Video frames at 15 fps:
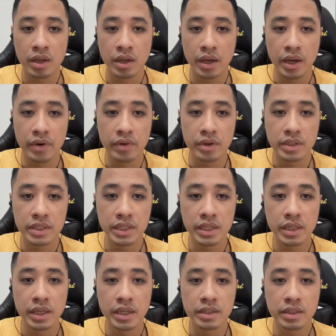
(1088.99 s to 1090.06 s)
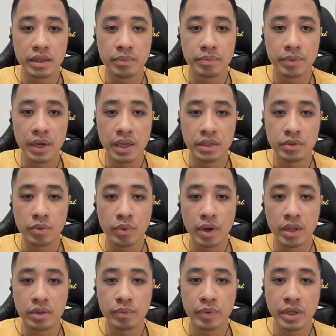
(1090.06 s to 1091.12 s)
Area D is a place where
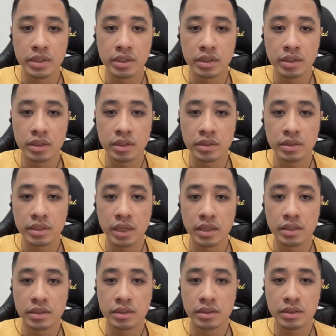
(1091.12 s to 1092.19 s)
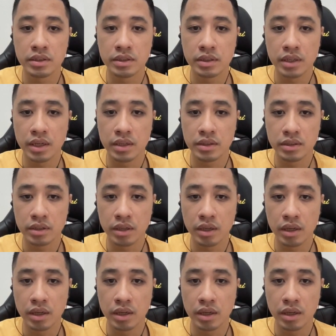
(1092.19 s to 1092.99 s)
the prisoners sentenced